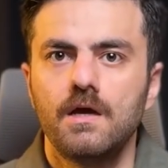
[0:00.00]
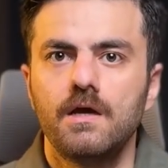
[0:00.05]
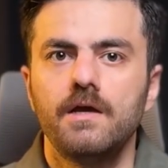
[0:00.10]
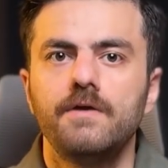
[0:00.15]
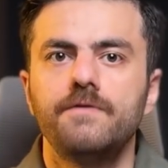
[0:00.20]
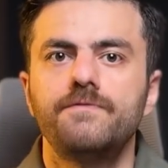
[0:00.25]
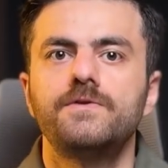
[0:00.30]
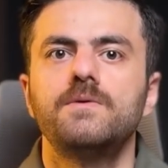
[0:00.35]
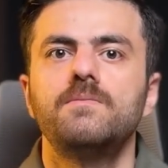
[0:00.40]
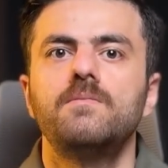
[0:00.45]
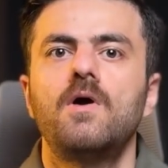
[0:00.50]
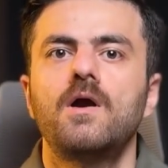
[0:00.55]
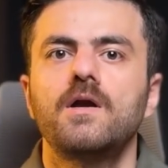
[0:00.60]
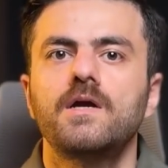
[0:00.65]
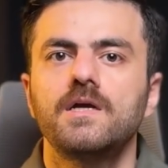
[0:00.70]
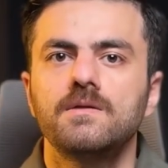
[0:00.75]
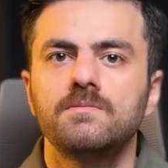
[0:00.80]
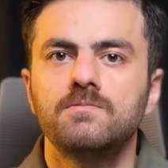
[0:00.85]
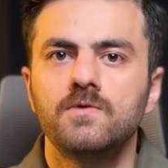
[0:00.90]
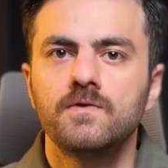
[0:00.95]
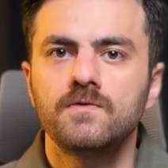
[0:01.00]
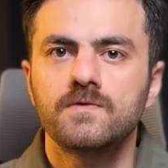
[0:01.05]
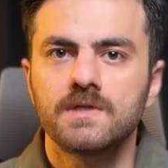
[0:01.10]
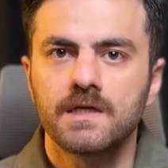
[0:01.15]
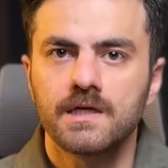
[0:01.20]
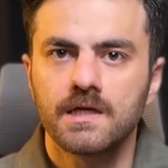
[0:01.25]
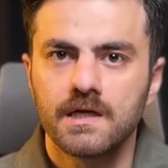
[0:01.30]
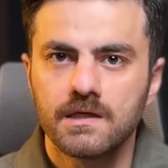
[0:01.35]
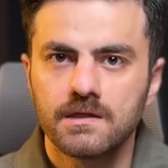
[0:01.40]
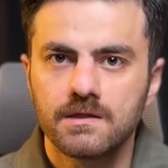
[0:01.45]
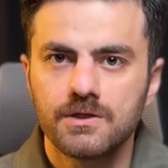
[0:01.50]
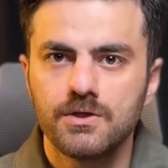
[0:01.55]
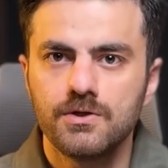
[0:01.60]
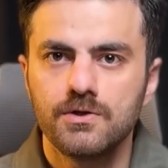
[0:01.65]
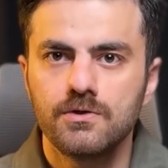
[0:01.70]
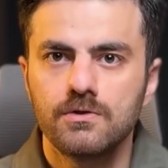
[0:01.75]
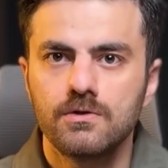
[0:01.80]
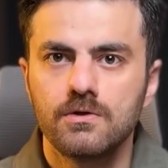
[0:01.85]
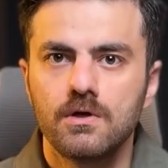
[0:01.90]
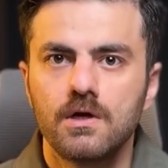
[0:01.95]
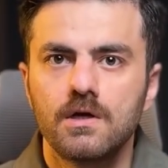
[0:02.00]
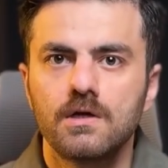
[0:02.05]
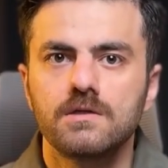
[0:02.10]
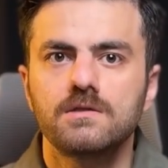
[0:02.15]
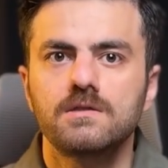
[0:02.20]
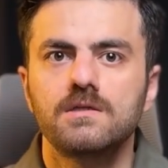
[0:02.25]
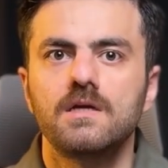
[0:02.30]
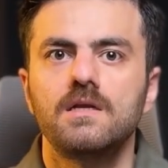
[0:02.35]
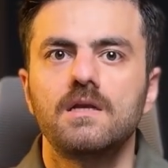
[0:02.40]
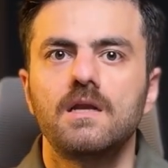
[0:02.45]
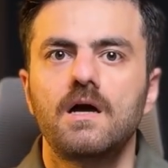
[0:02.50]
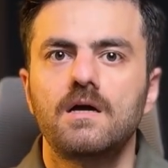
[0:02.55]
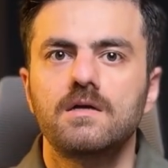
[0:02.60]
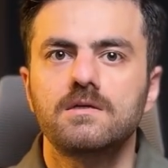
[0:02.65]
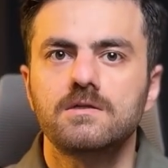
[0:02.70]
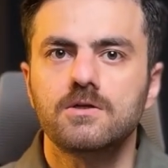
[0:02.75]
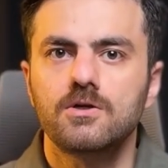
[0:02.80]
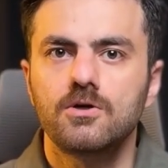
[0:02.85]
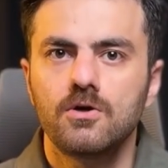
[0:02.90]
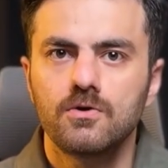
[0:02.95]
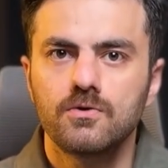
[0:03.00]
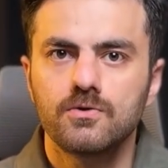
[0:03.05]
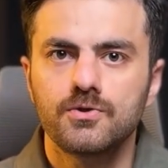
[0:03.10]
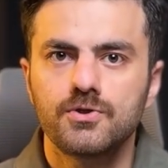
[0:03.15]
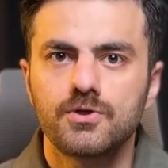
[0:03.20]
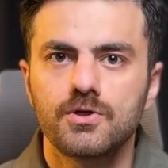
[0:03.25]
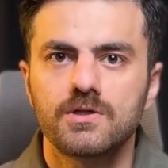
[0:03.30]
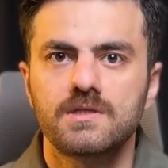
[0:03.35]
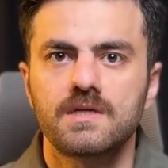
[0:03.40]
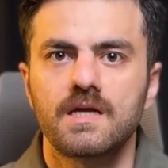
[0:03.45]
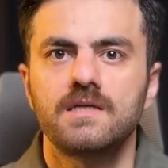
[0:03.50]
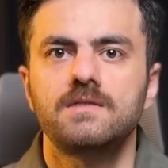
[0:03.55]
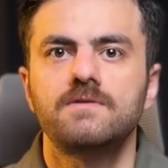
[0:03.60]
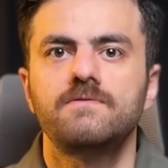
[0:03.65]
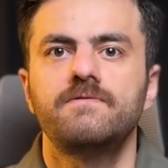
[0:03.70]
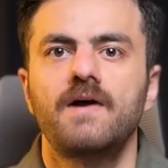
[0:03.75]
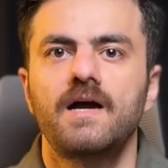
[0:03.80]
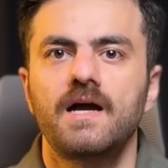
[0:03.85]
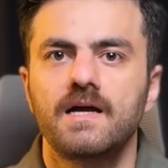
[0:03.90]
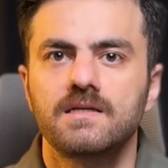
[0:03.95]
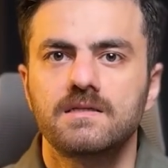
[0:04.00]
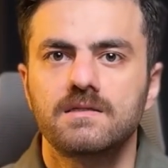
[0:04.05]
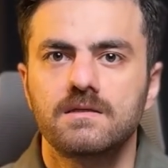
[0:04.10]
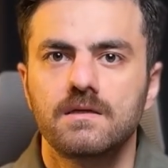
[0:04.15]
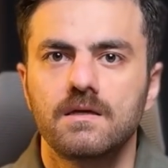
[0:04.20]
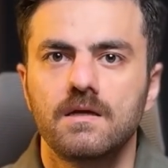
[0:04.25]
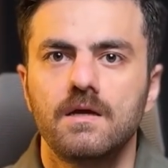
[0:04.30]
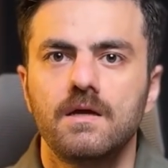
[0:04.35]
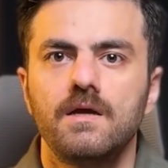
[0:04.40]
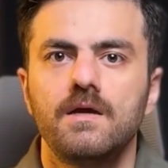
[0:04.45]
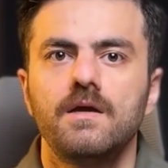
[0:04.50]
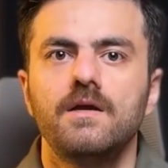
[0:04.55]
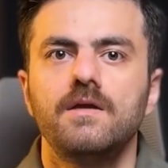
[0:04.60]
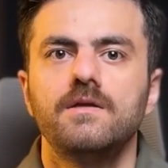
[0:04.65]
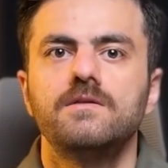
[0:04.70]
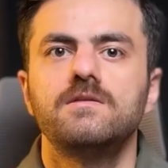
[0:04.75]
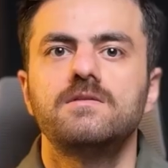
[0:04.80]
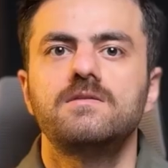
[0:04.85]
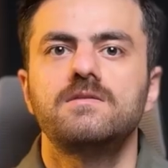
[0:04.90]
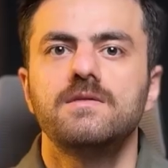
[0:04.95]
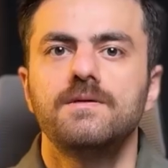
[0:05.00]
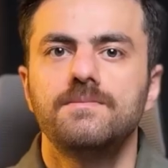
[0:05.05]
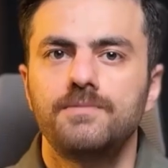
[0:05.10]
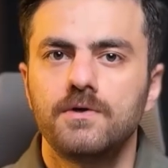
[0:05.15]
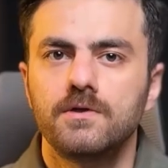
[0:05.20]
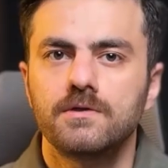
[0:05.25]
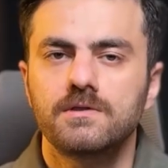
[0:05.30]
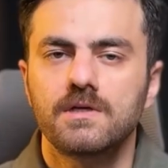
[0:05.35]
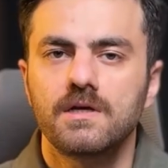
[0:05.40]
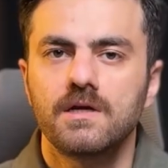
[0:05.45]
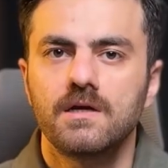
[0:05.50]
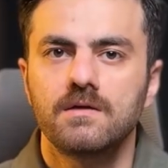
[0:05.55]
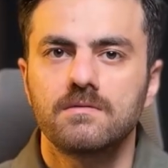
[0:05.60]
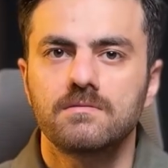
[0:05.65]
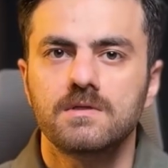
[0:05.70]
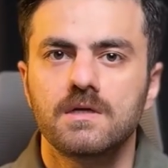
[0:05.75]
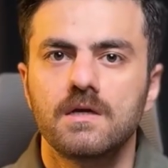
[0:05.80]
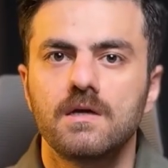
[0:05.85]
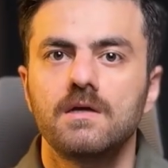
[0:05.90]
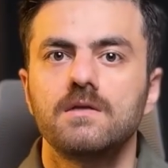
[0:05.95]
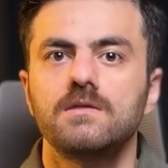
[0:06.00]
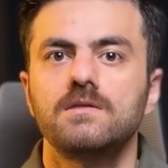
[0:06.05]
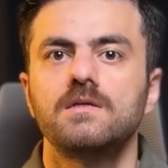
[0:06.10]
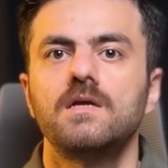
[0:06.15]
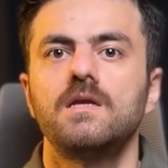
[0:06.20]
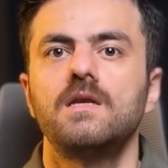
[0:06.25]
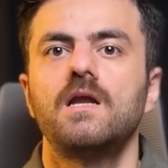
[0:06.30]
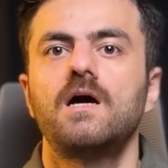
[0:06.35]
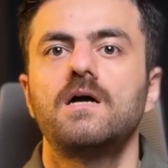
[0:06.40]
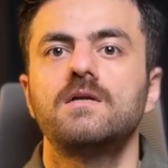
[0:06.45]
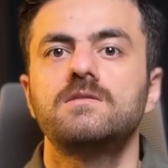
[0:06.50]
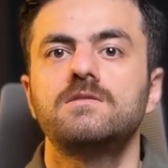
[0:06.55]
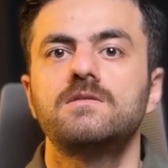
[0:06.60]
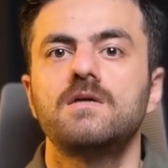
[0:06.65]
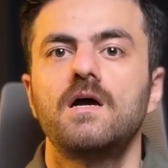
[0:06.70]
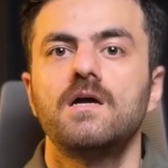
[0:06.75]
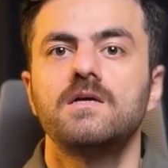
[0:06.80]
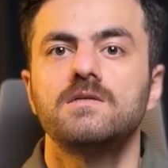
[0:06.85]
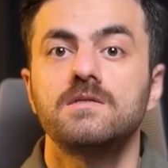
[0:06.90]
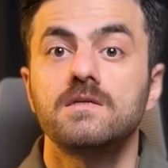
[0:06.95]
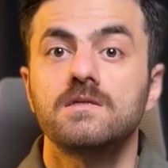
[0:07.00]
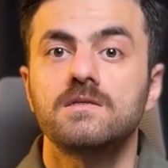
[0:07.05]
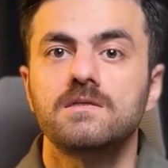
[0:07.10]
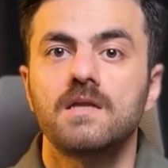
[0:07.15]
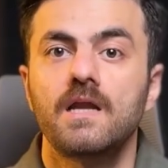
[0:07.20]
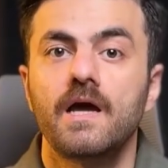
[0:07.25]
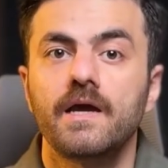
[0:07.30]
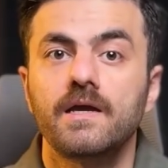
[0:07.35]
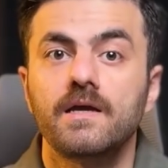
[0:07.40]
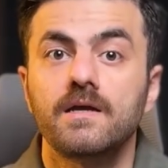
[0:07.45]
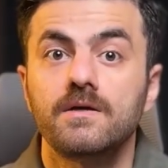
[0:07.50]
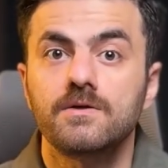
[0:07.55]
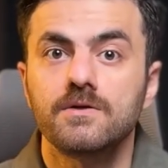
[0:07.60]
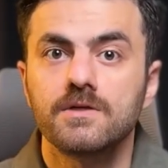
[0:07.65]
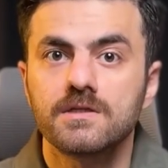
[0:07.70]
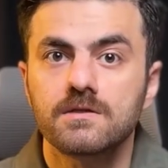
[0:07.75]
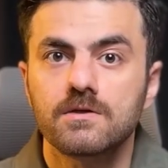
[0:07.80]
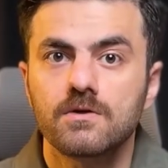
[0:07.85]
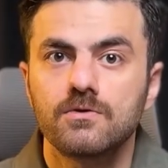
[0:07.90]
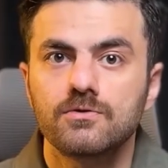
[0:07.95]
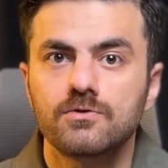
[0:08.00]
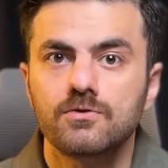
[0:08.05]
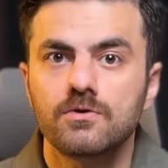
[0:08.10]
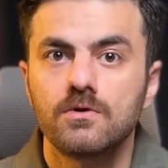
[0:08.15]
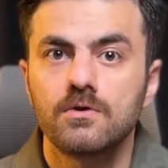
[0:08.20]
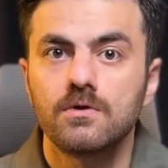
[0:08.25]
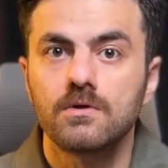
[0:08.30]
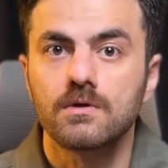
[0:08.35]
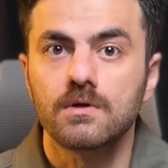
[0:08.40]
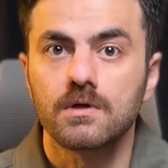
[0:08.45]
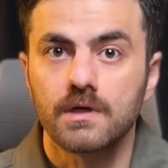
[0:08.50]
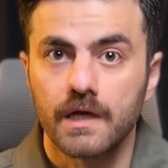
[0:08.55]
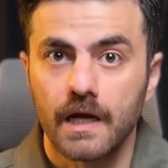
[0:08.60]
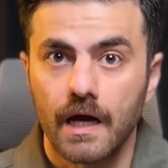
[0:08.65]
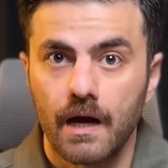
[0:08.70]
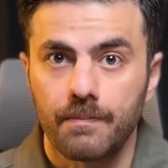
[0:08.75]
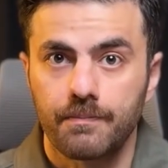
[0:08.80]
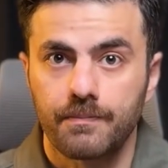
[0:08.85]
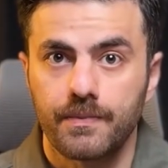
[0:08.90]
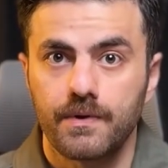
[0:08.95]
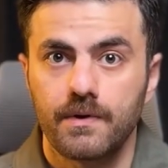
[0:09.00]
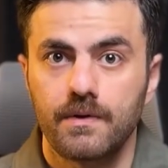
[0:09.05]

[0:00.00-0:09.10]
If the market moves against you, the loss grows just as fast. In the simple terms, the lot size is like a risk control knob.